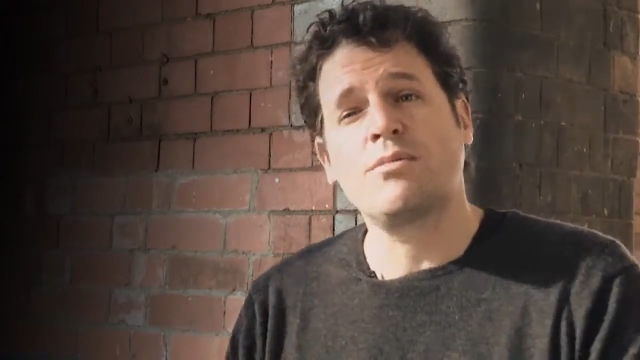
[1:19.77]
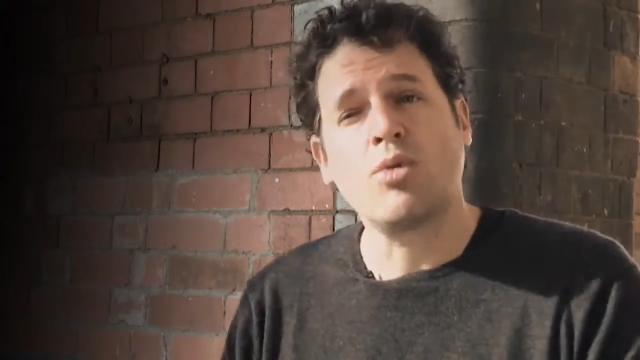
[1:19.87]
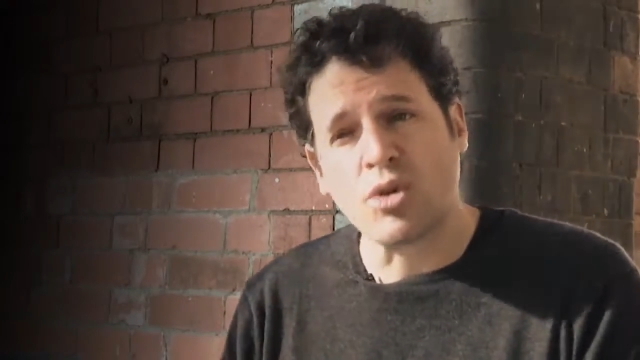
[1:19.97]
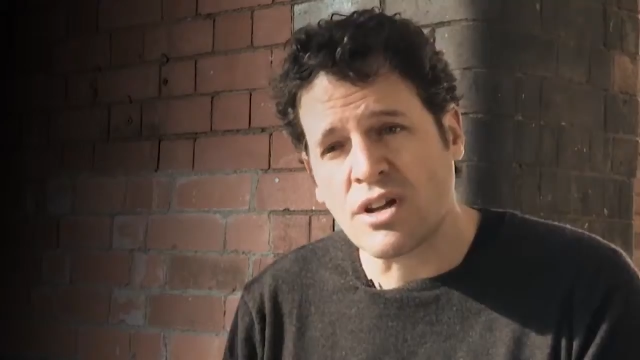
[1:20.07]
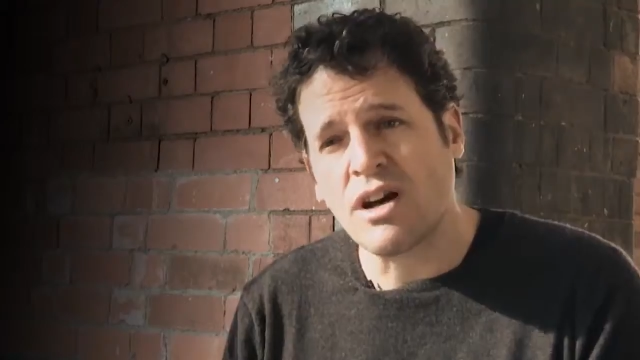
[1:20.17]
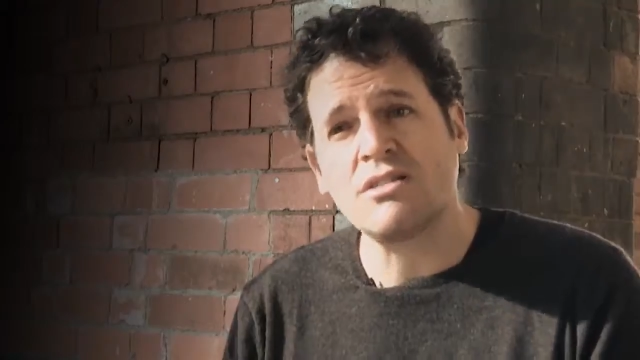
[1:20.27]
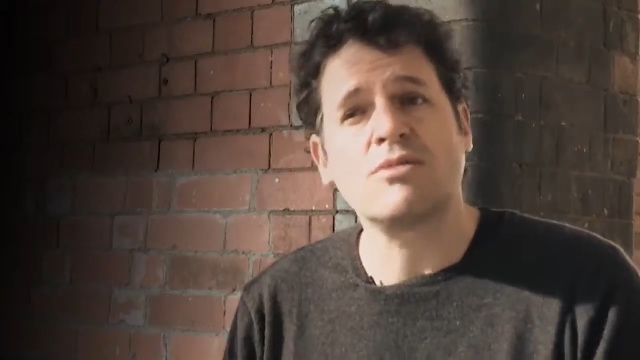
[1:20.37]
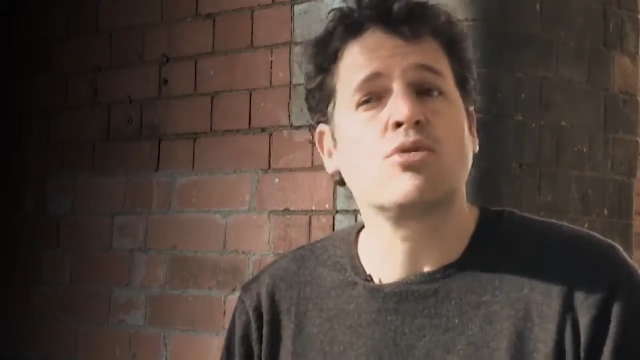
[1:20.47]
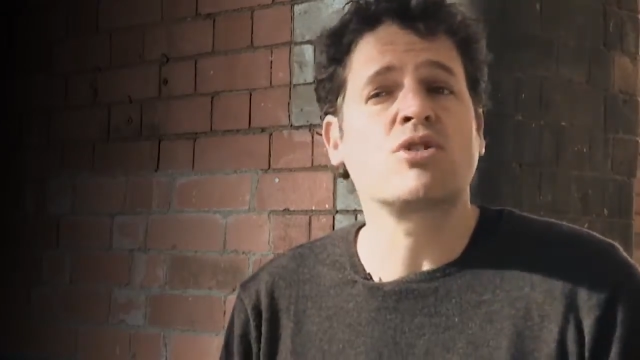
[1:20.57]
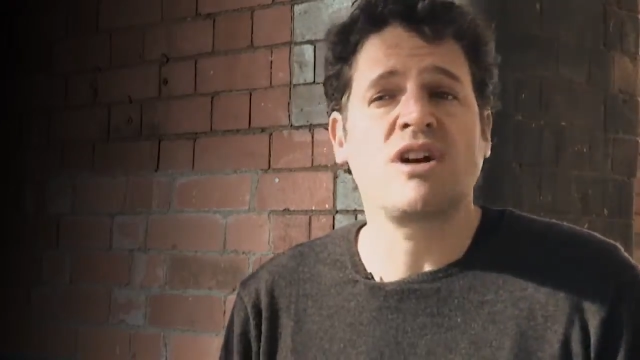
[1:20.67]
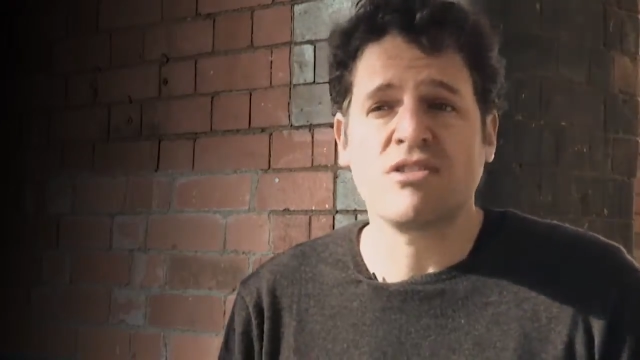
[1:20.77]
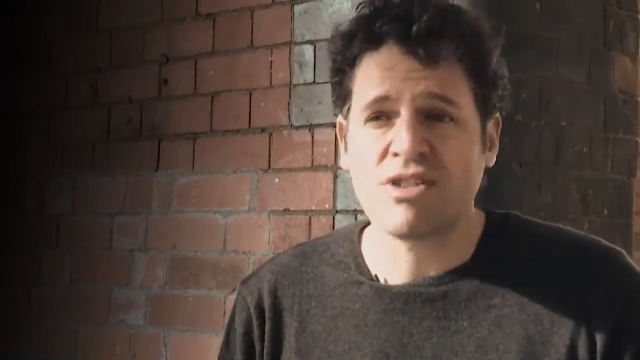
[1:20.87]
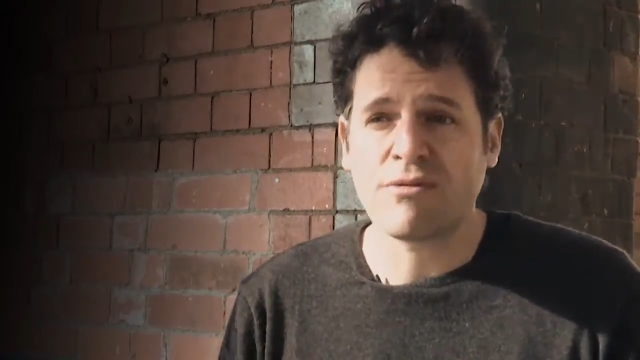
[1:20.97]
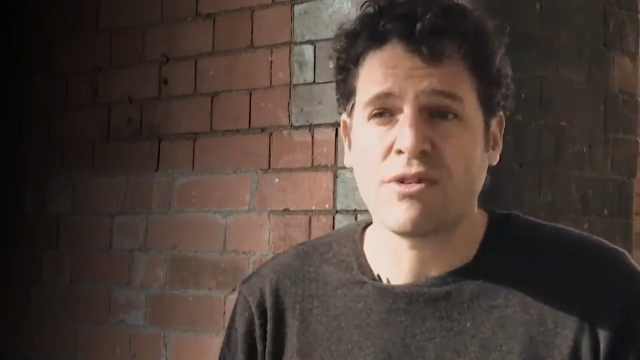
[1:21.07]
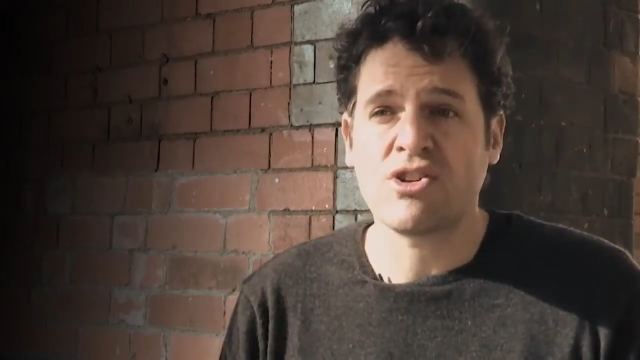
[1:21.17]
more color
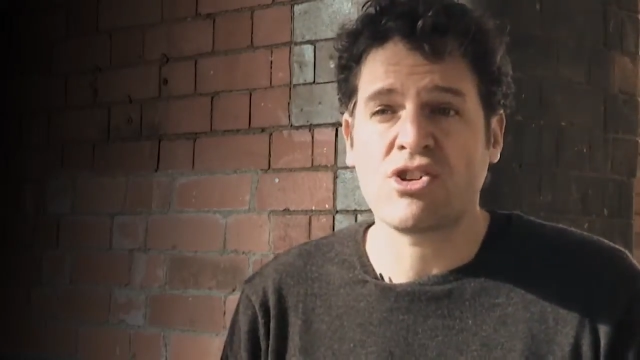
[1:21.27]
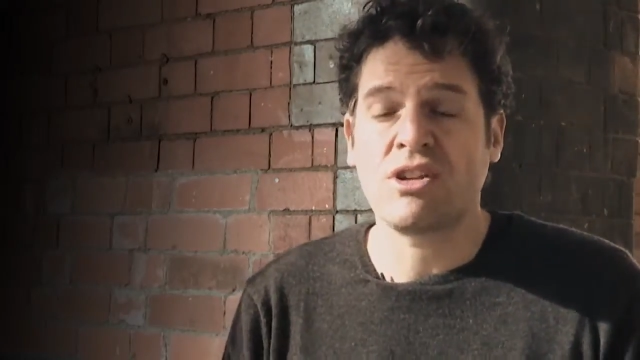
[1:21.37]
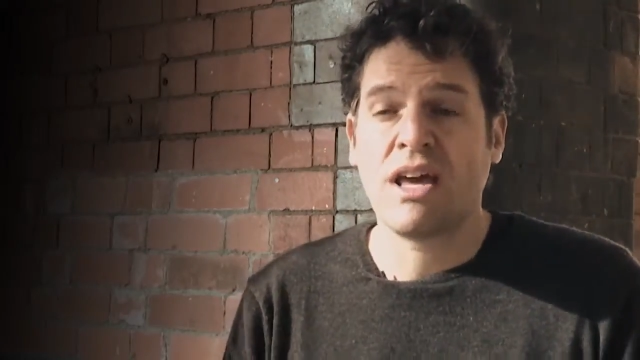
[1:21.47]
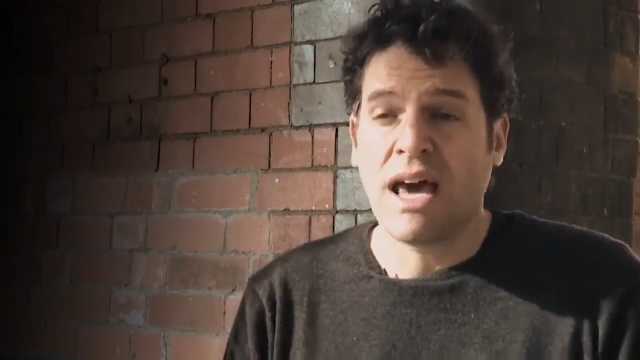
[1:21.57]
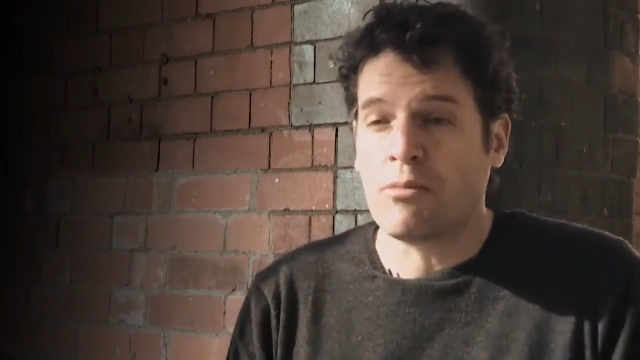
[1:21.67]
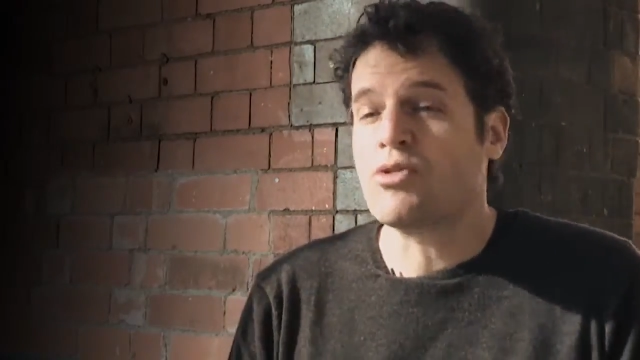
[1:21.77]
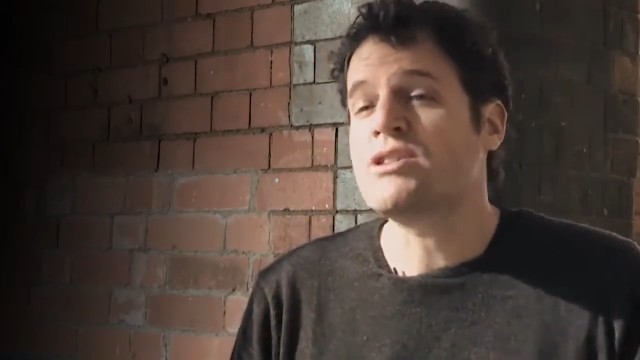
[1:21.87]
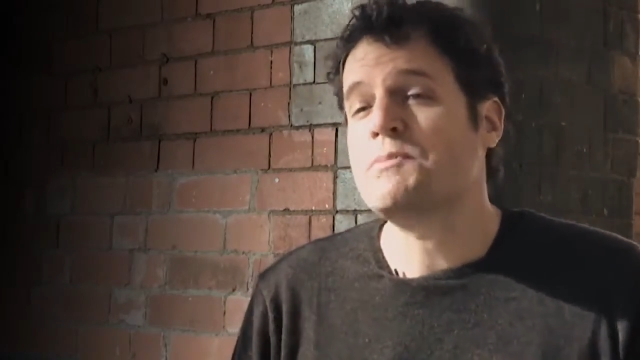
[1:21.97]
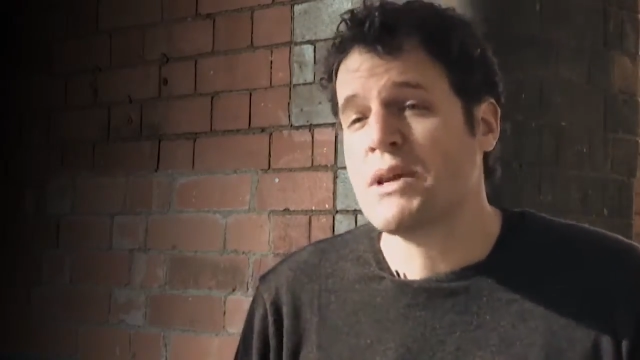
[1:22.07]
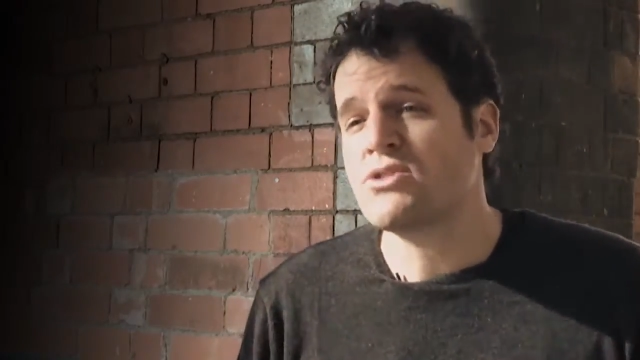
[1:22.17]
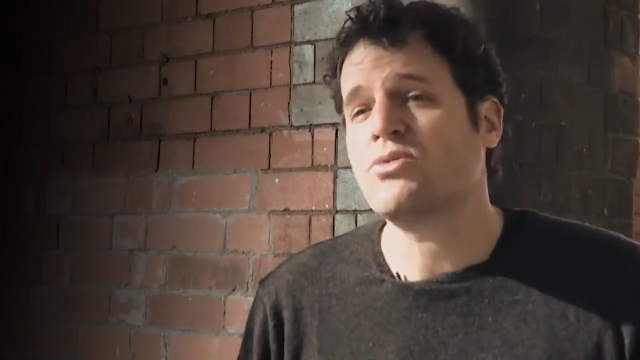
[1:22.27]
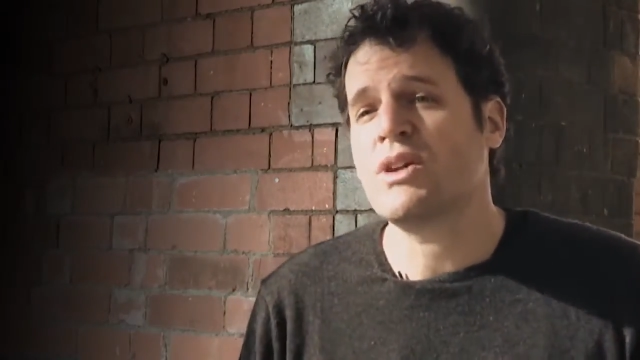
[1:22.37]
definition, and more spatial